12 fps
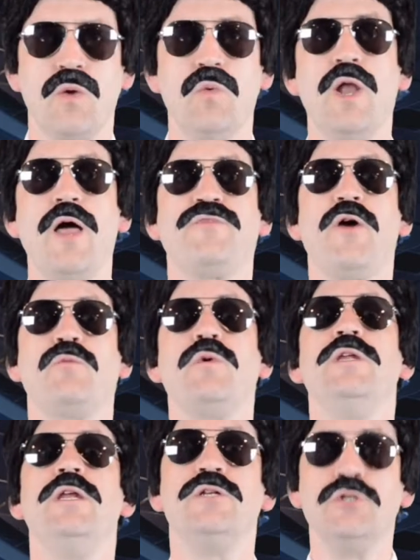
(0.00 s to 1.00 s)
Well, I thought
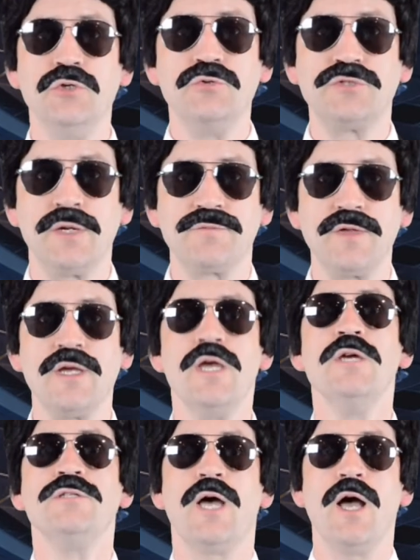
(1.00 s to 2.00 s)
we needed to do something
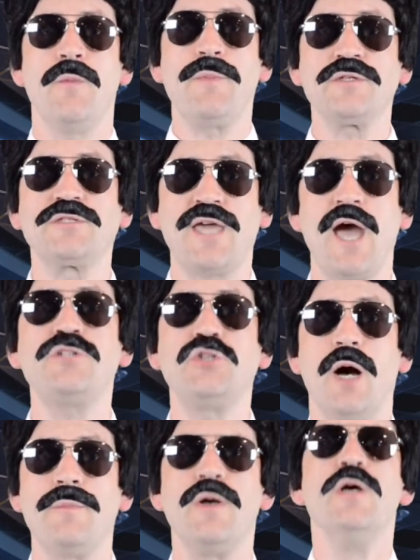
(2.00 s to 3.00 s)
to help us catch
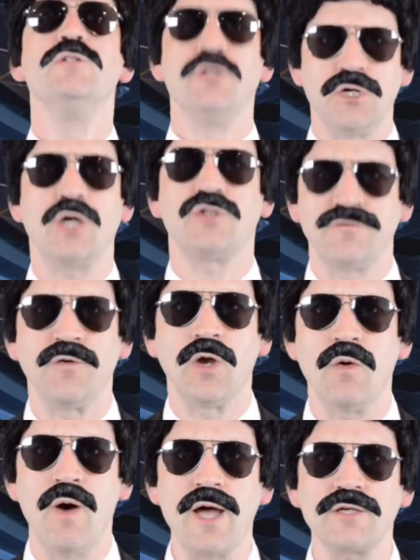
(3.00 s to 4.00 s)
up to Dr.
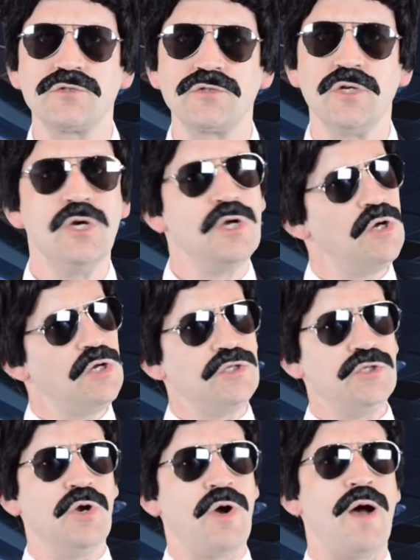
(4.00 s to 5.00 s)
Fulowax.
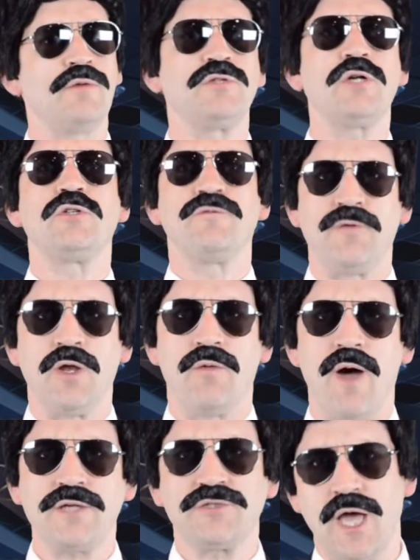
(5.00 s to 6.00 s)
You know how Dr.
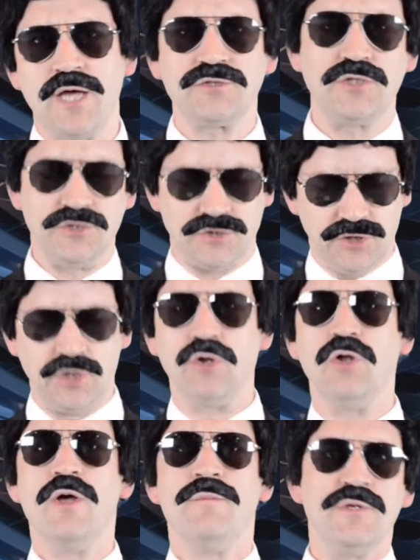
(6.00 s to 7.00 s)
Fulowax has his
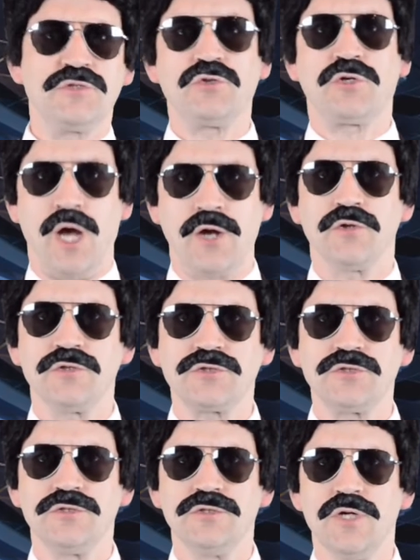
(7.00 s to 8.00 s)
little Mr.
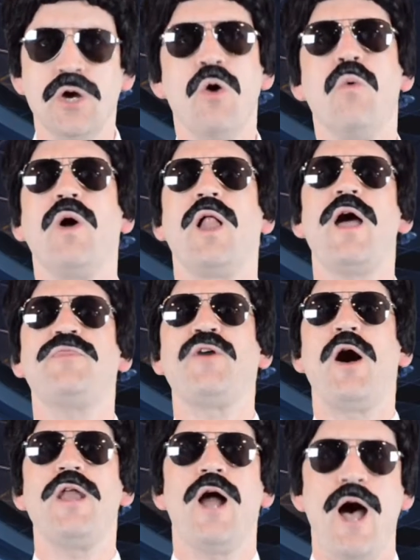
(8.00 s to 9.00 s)
Cuddles? Well, I
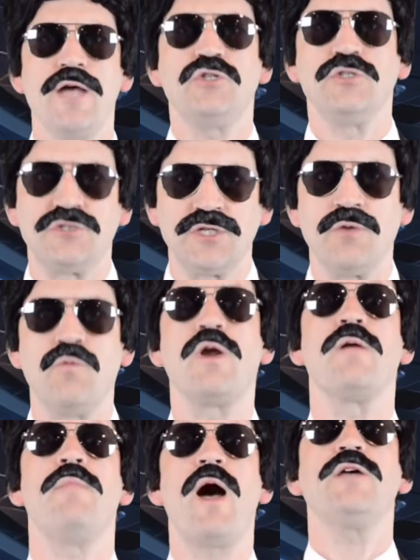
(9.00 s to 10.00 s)
thought I should send one
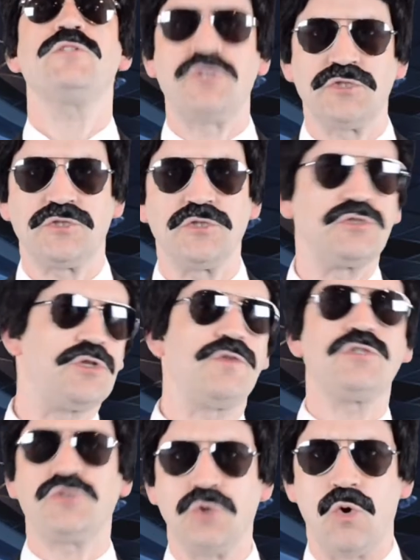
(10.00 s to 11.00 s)
of my assistants to
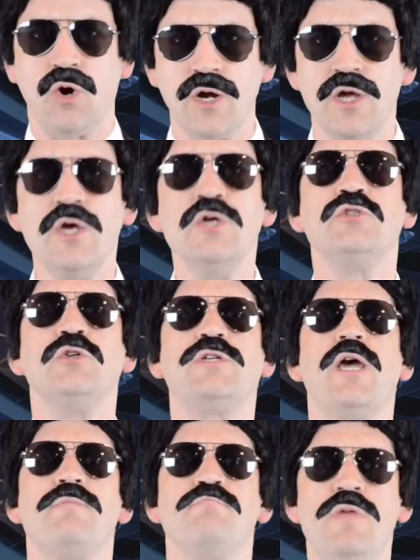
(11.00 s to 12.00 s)
the store to
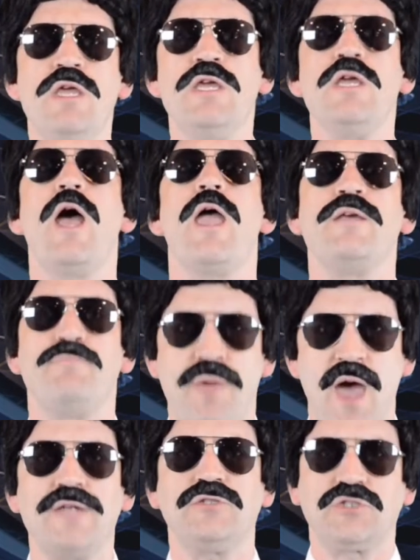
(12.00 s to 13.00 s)
get me a
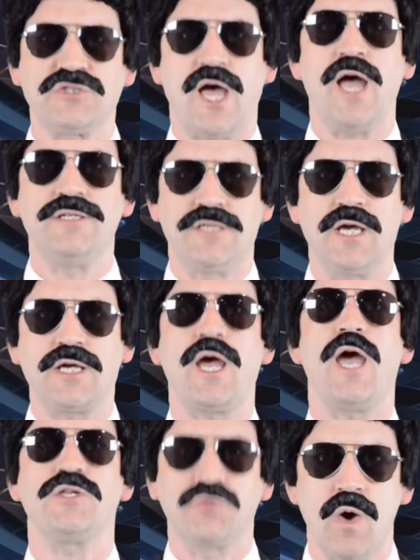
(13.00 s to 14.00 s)
pet sidekick
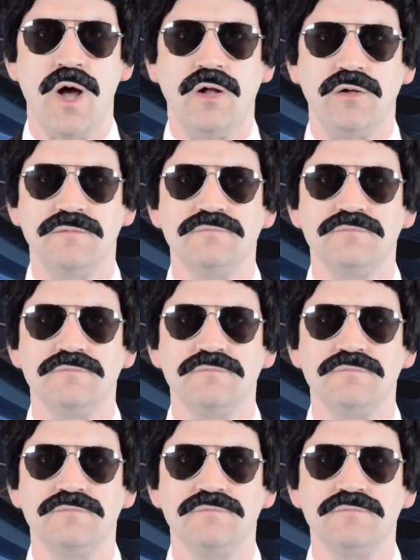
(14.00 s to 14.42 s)
as well.